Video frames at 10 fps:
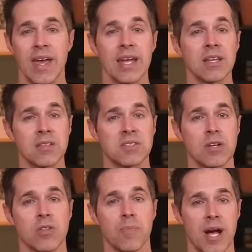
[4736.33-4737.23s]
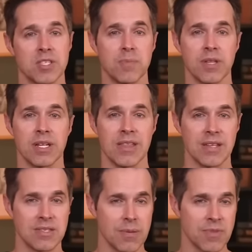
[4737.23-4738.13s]
They had to consider the possibility
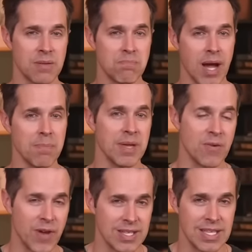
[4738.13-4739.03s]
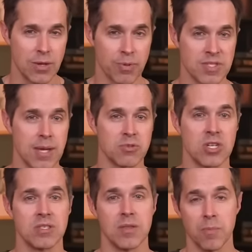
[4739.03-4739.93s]
that something might be affecting the
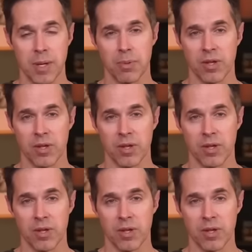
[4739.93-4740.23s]
perceptions of the people